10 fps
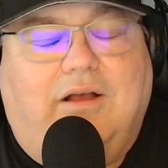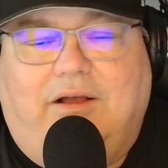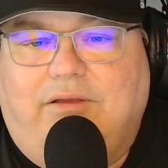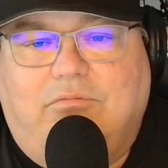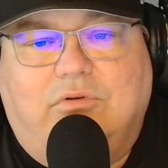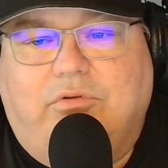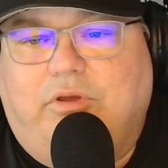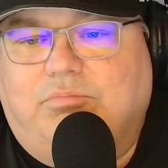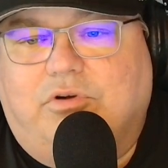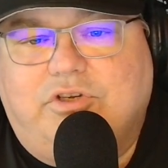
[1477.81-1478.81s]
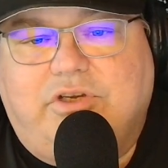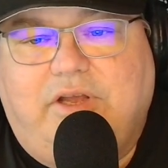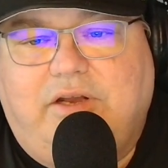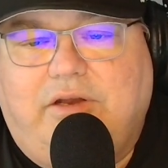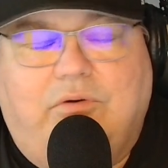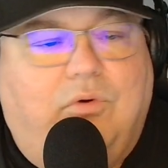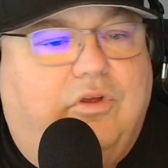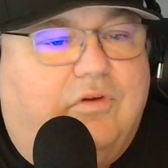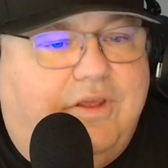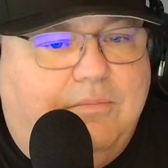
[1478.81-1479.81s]
I really appreciate it and all
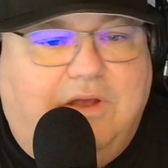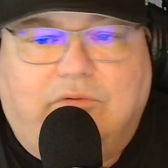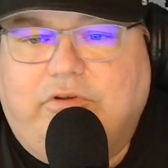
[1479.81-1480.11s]
your email